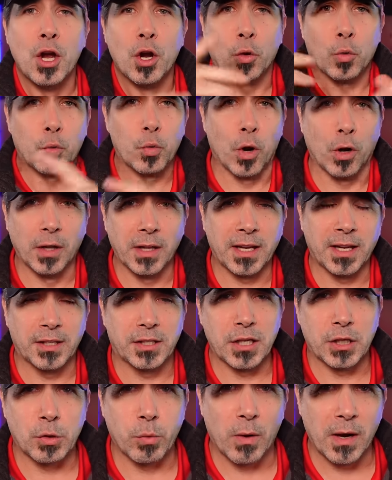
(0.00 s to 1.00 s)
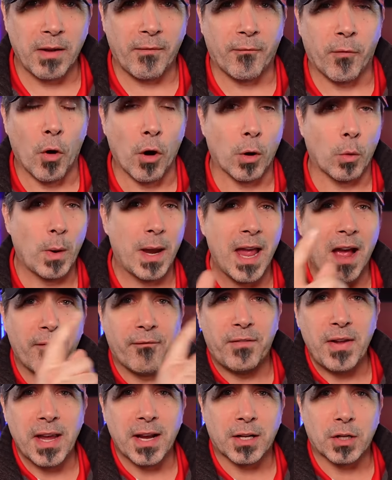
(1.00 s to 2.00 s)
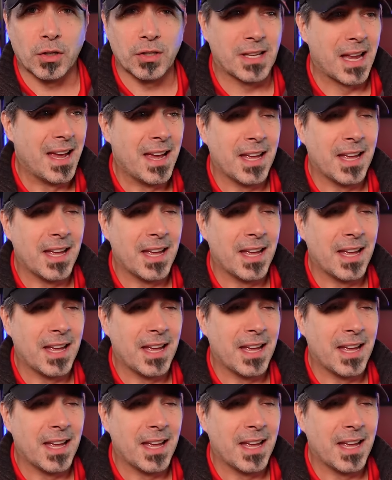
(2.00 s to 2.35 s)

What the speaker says: rolling into 24. We have vehicles